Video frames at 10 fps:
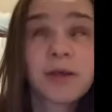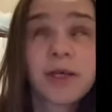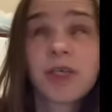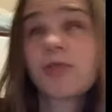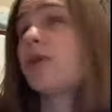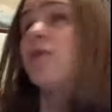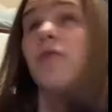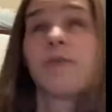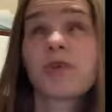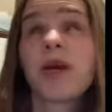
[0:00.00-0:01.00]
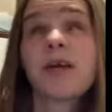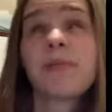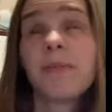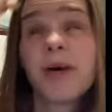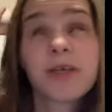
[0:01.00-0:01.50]
Just want you to know I'm trying
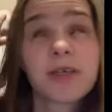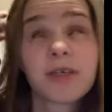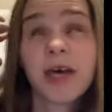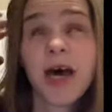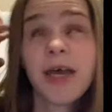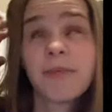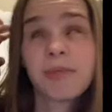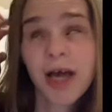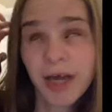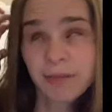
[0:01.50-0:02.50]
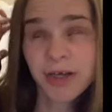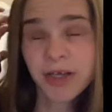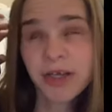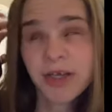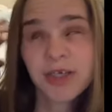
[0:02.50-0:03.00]
my best. I am blind, but
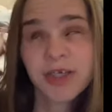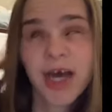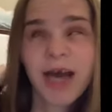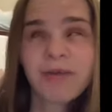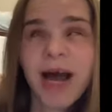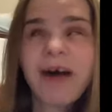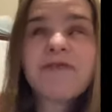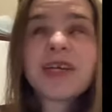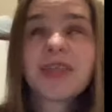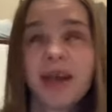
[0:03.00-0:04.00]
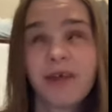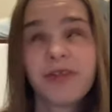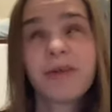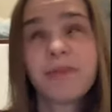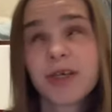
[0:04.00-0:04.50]
I have to get that out
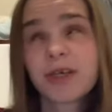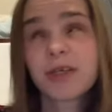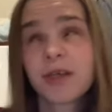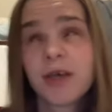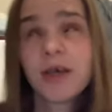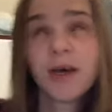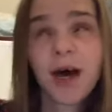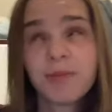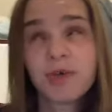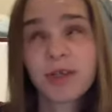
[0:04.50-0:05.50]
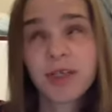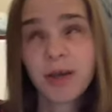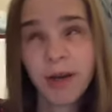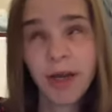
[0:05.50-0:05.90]
there because I'm doing this on my